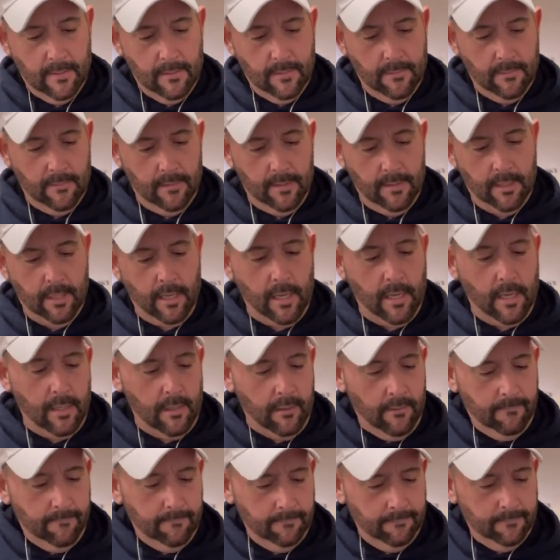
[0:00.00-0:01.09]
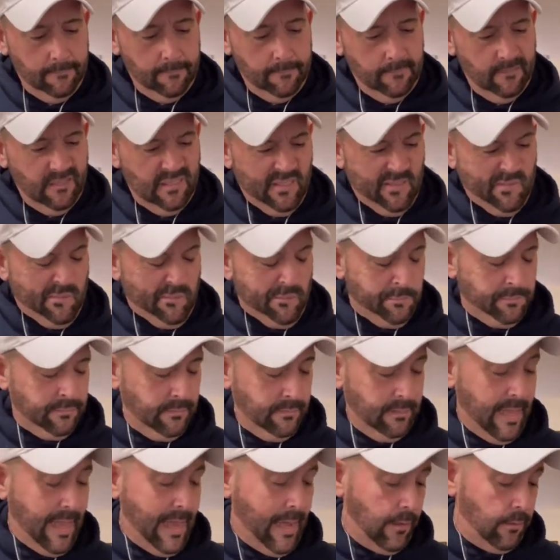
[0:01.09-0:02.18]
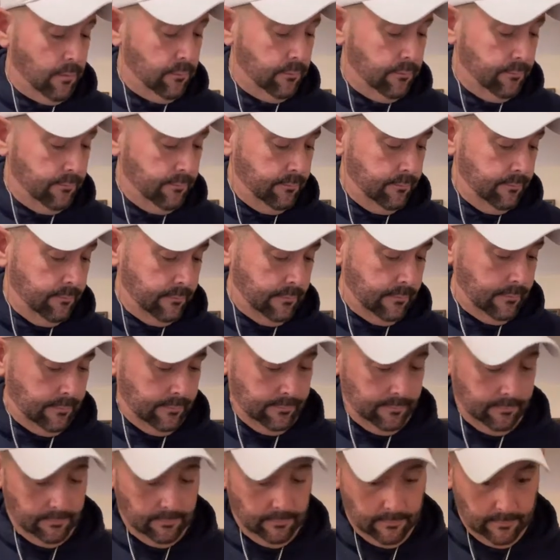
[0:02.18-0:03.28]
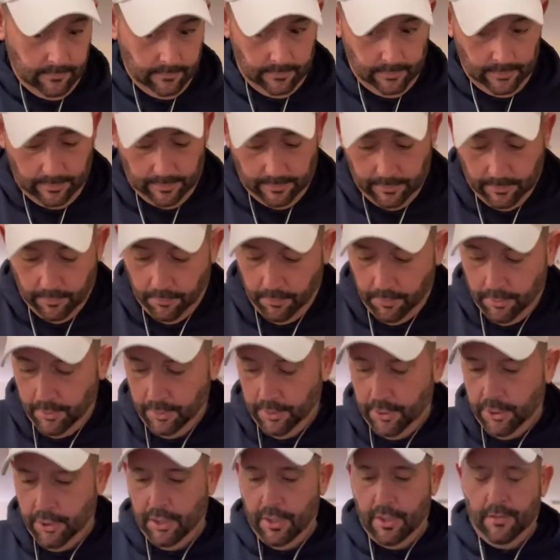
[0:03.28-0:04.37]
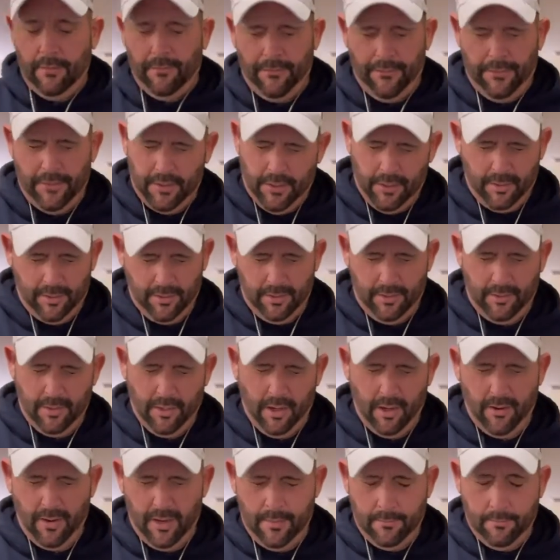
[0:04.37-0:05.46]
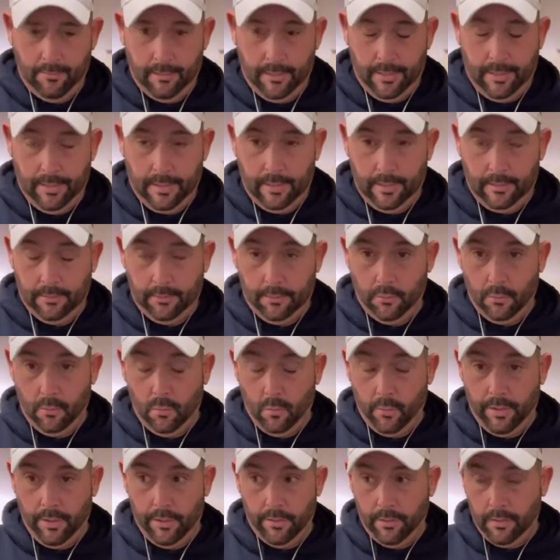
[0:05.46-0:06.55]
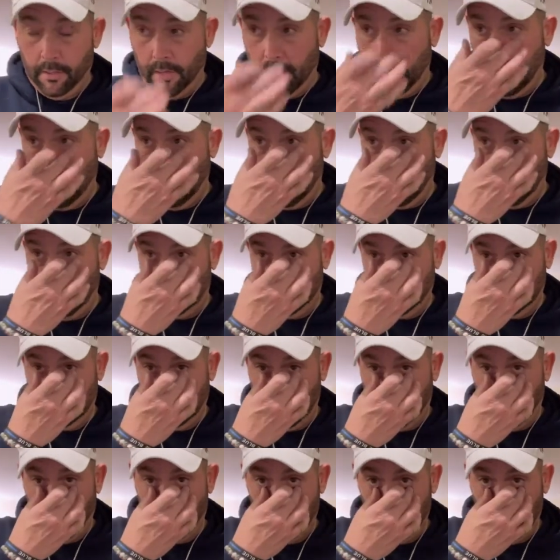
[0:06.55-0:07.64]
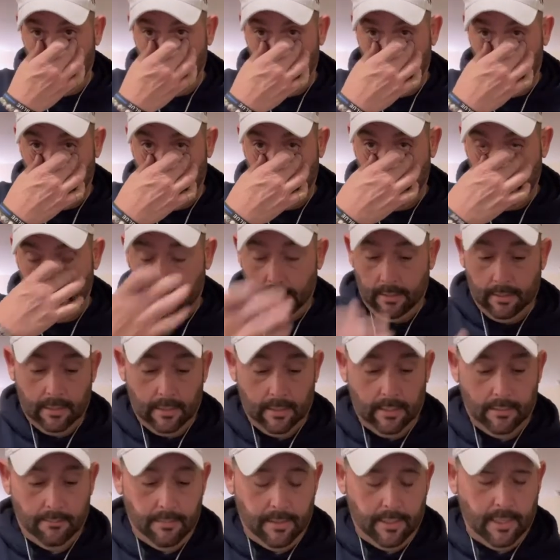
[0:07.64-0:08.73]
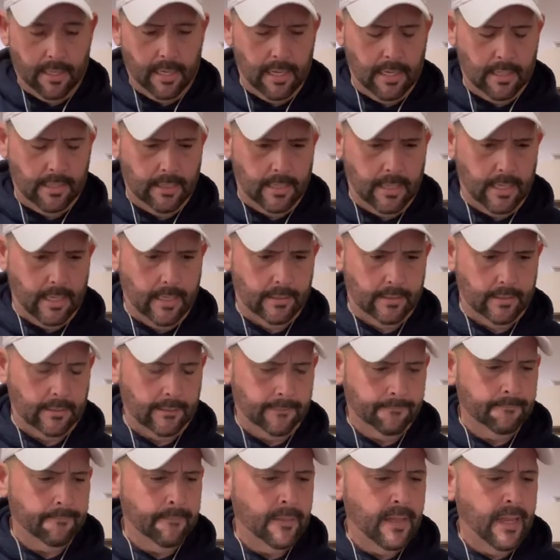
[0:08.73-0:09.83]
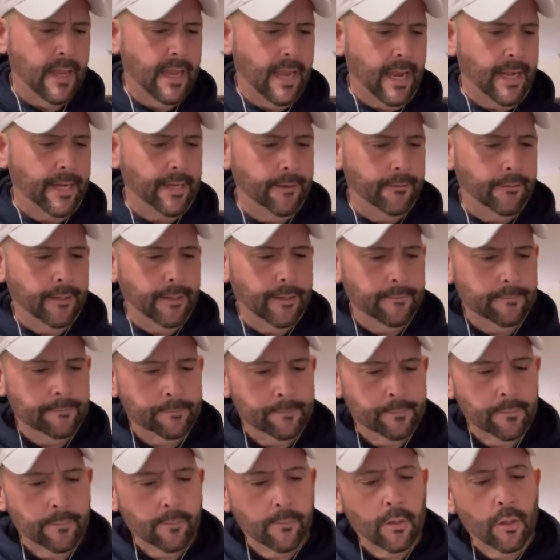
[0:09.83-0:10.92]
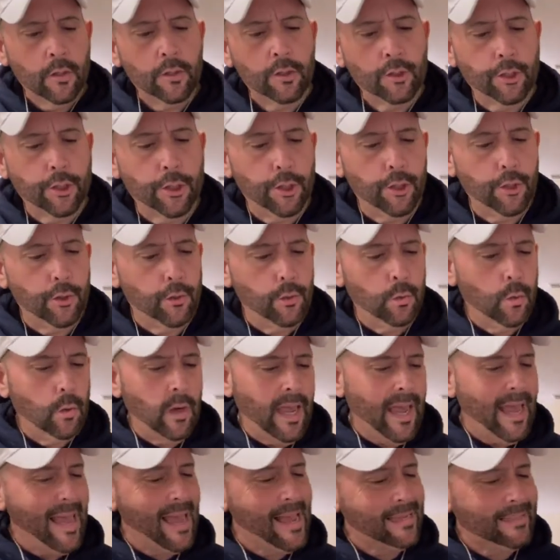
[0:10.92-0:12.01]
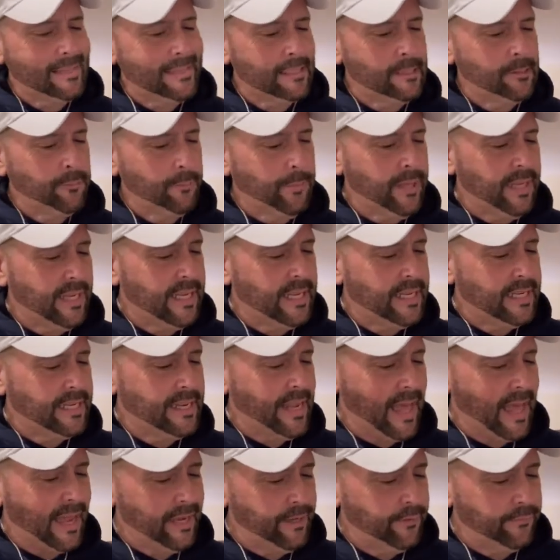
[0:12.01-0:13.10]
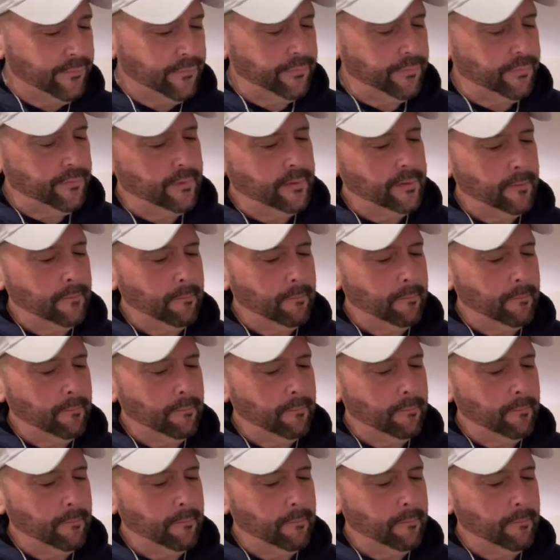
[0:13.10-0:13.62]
Okay. Now, let's go to the sheet first. Sorry I'm blinking so weird. I have stuff in my eyes, I think, in my contacts. Anyway, QSP knife.